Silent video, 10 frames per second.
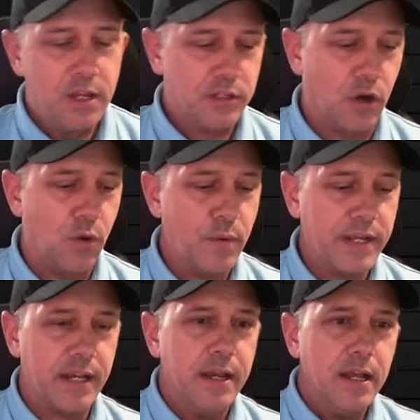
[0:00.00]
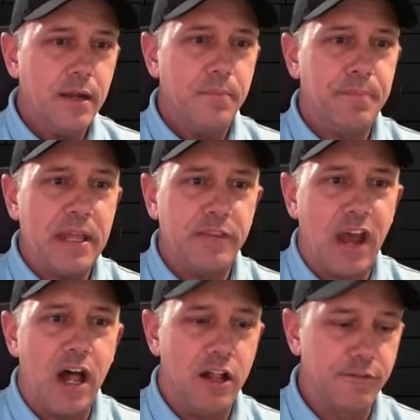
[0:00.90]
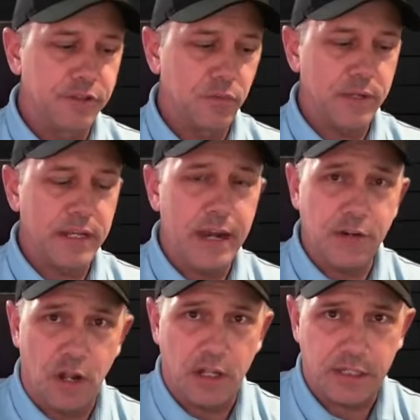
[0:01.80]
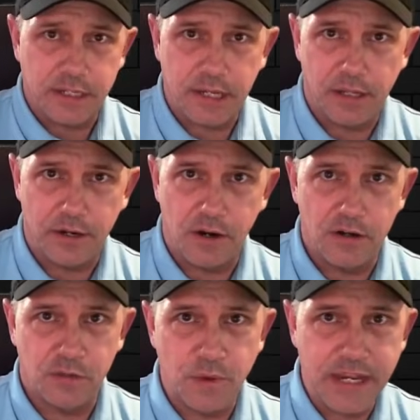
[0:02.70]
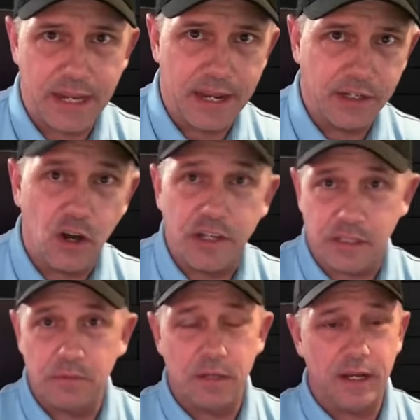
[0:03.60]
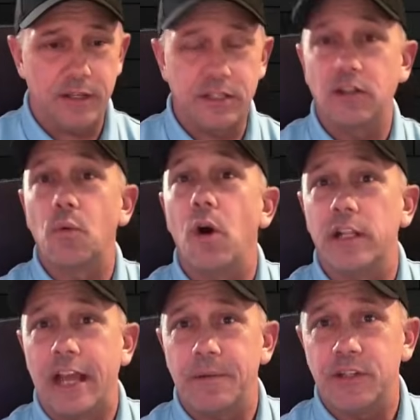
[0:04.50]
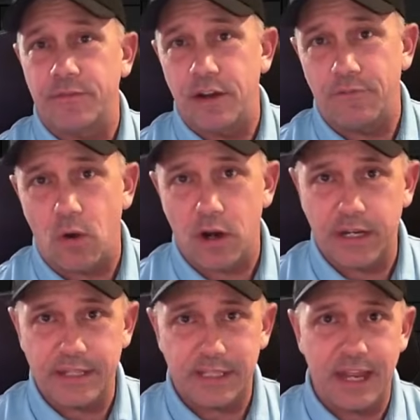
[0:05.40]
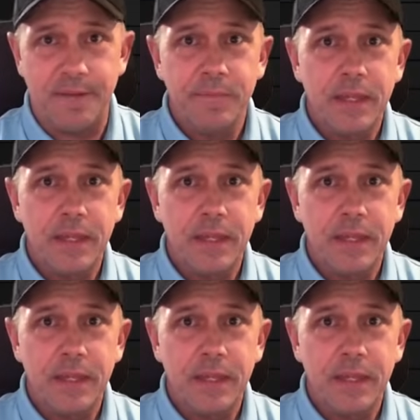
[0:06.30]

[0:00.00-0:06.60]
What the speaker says: So we can bend valves, we can hydraulic the cylinders, we can cause cylinder wall damage if enough water gets in.